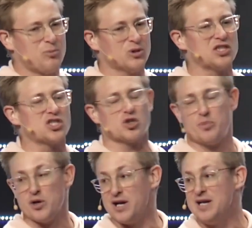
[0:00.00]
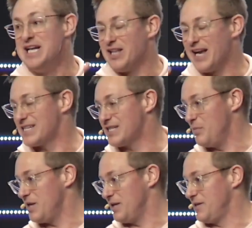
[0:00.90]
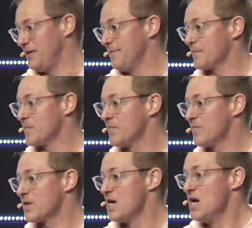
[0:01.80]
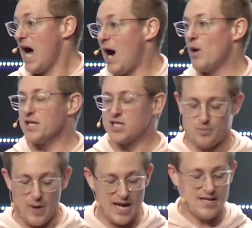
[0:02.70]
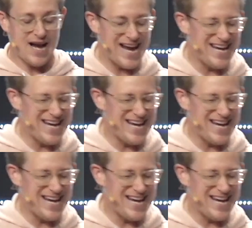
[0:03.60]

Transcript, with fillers: with the Spirit like Simeon did I want to spend night